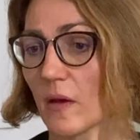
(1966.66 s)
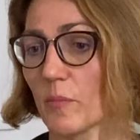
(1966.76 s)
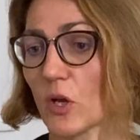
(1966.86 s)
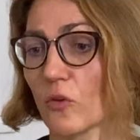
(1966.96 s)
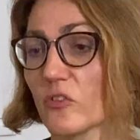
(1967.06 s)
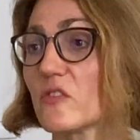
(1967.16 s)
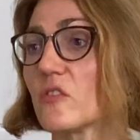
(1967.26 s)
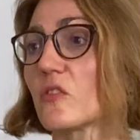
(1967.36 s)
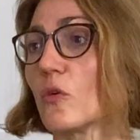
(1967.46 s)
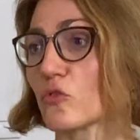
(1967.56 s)
because this
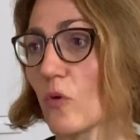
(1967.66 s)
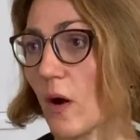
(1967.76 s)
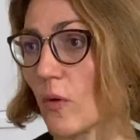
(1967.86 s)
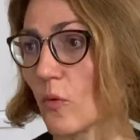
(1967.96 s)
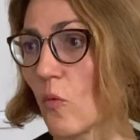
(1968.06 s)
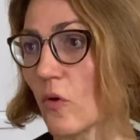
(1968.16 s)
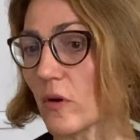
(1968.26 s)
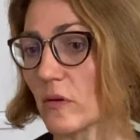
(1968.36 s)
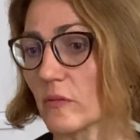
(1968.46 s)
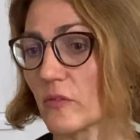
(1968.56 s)
is also our
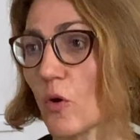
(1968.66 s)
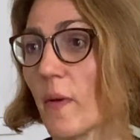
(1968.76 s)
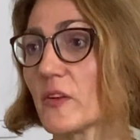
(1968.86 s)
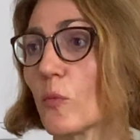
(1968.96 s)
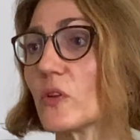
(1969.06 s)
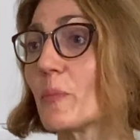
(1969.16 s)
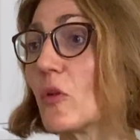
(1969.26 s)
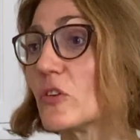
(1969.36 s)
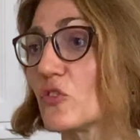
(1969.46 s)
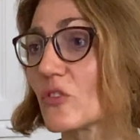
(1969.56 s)
war. No matter what
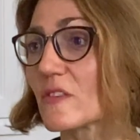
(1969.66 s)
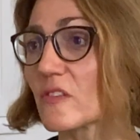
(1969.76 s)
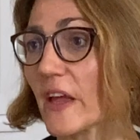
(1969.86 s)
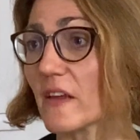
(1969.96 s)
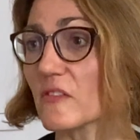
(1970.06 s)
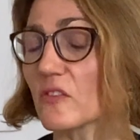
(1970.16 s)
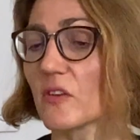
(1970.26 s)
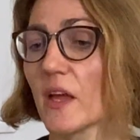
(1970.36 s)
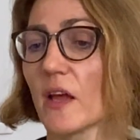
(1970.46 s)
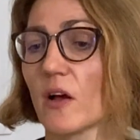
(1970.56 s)
politician says,
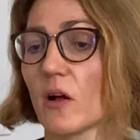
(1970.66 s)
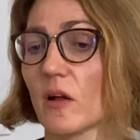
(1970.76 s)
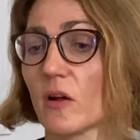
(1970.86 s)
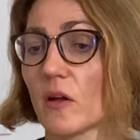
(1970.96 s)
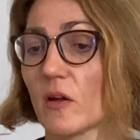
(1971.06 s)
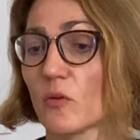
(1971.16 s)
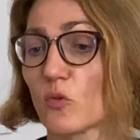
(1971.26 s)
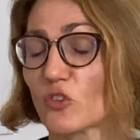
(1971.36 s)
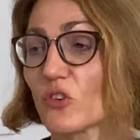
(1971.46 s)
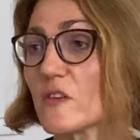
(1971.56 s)

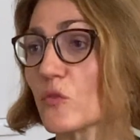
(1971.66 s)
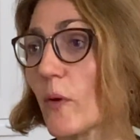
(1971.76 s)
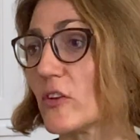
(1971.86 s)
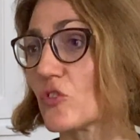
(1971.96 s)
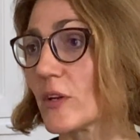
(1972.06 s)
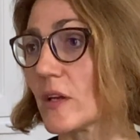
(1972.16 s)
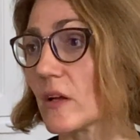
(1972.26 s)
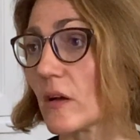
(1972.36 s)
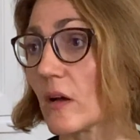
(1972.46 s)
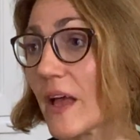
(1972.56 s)
Russia is waging
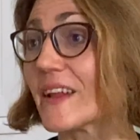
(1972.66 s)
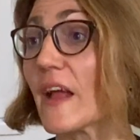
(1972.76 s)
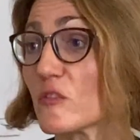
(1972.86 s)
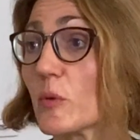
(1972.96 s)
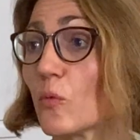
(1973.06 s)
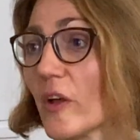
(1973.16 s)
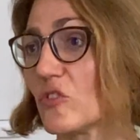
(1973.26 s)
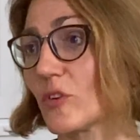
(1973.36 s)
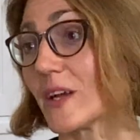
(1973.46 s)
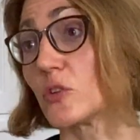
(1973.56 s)
and has been
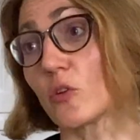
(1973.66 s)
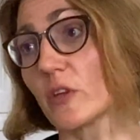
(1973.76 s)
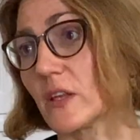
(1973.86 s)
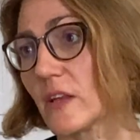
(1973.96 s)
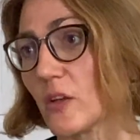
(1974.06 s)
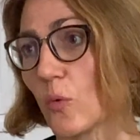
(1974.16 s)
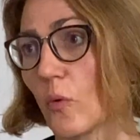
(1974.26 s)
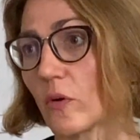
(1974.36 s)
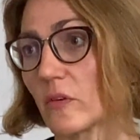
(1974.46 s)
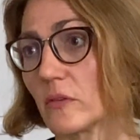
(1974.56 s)
waging a non-kinetic
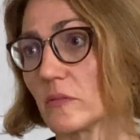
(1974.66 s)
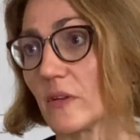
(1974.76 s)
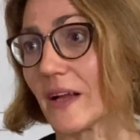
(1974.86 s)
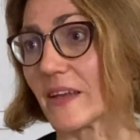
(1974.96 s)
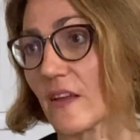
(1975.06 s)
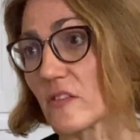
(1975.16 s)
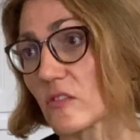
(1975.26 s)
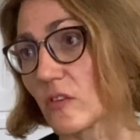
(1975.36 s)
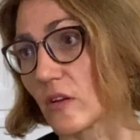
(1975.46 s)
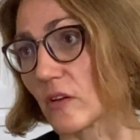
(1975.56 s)
war
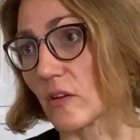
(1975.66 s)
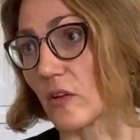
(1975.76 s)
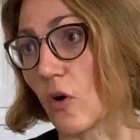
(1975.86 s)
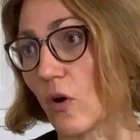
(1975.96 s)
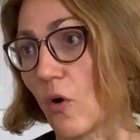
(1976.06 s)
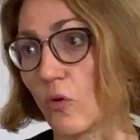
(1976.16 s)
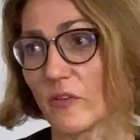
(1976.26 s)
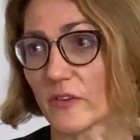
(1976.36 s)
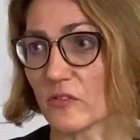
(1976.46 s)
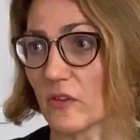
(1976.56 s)
against all
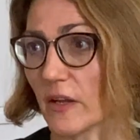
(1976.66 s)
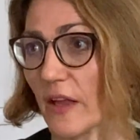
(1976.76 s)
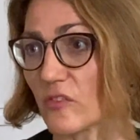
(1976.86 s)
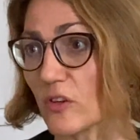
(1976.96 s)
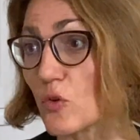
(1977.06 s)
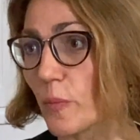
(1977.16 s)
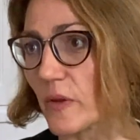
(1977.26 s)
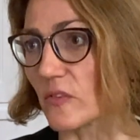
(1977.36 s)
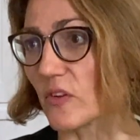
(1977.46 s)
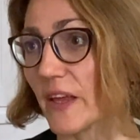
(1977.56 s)
of us, against the
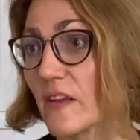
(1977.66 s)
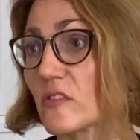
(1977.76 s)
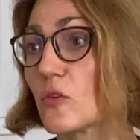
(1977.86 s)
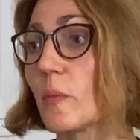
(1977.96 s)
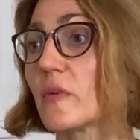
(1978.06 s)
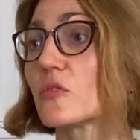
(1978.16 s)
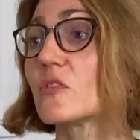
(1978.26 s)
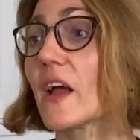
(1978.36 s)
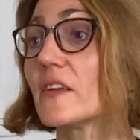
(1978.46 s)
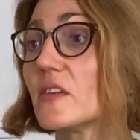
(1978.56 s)
Europeans, against the European
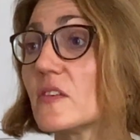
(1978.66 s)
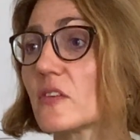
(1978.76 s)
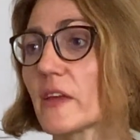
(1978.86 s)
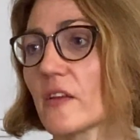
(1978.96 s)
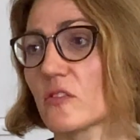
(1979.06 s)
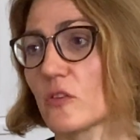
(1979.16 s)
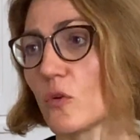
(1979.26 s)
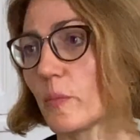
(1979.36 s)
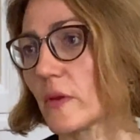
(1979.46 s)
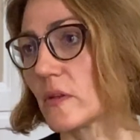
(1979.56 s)
societies, against the
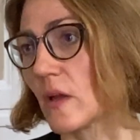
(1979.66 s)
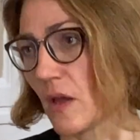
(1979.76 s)
European